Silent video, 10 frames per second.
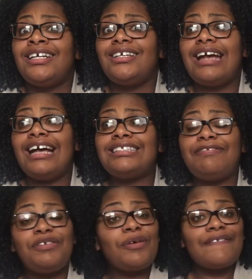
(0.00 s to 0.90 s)
you guys
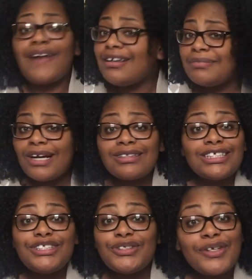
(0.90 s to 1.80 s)
if you want to follow me on
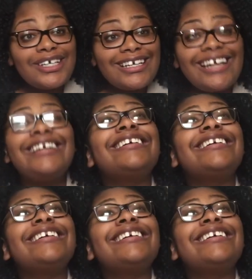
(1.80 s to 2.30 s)
this journey